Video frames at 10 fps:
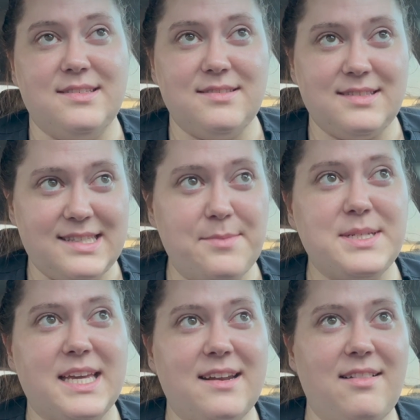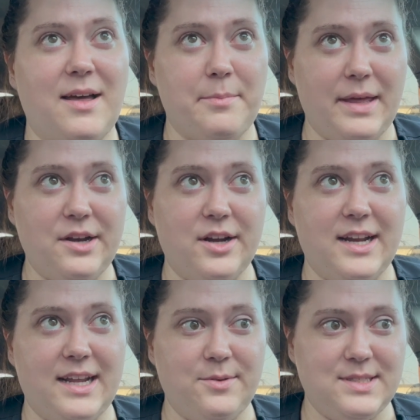seemed to get a lot better,
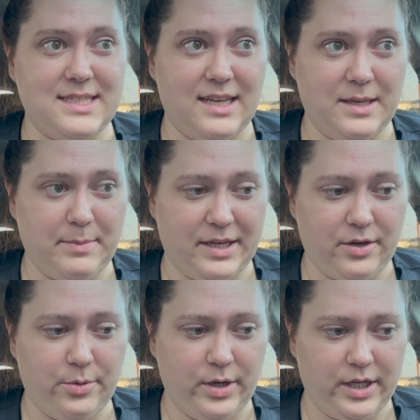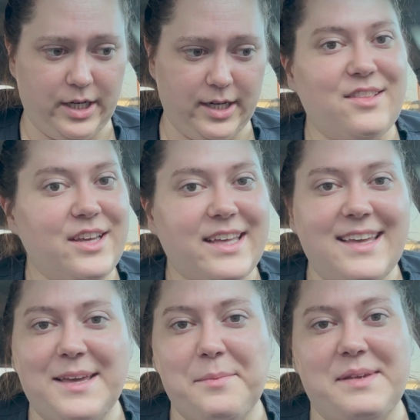and I was telling my coworker, look at
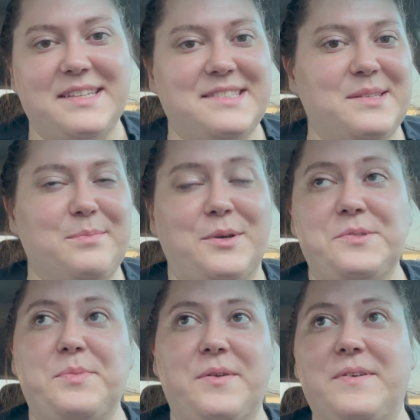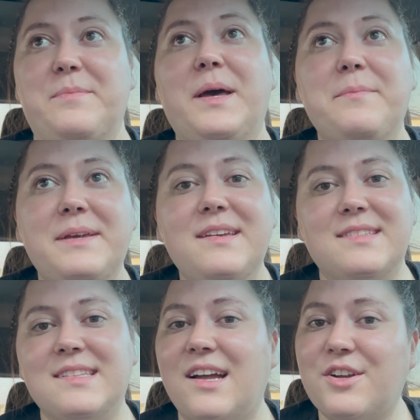him, he's the most perfect puppy,
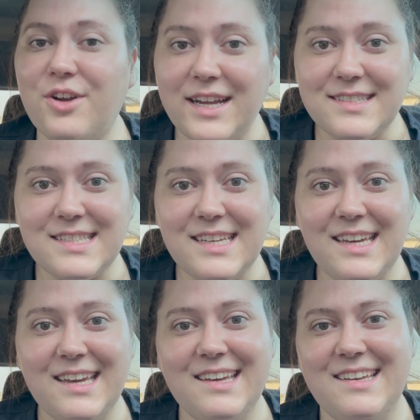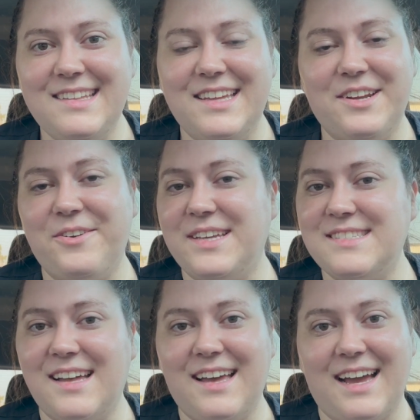he's not crazy, you know, he's
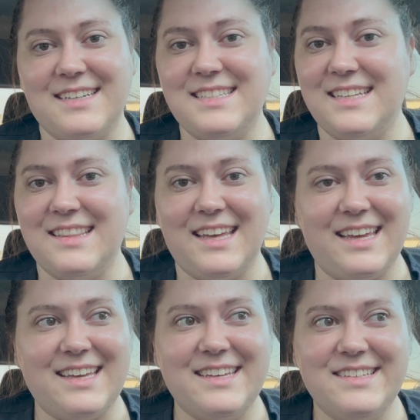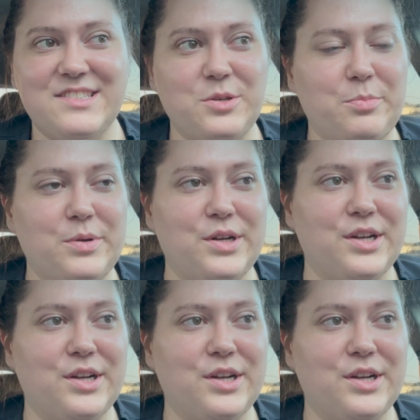not acting like super